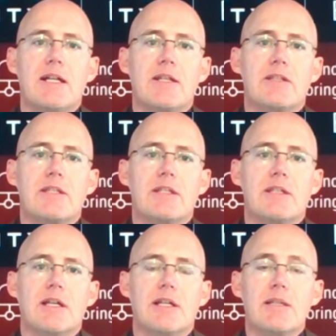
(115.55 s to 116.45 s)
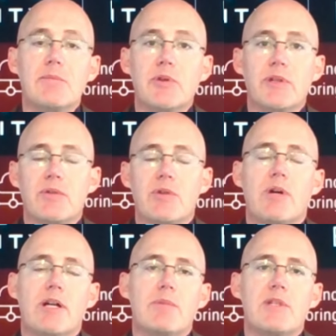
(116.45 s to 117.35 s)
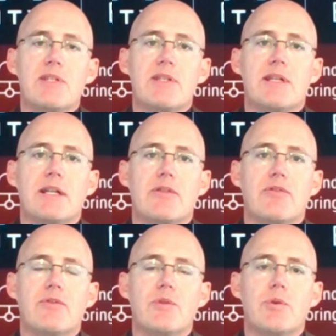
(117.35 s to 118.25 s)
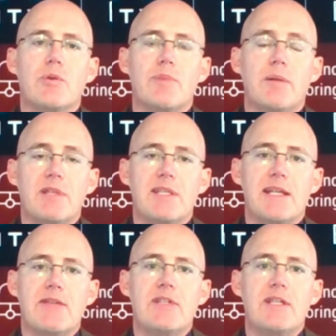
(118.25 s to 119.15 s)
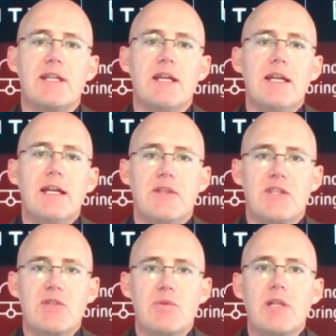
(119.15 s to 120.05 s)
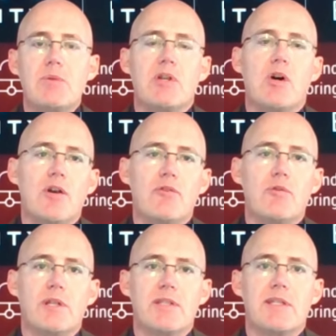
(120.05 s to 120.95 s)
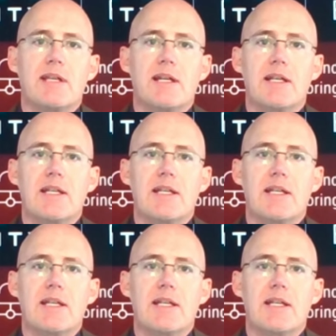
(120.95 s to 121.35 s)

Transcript: the in-building requirements for public safety. And this is really where the HalfWatt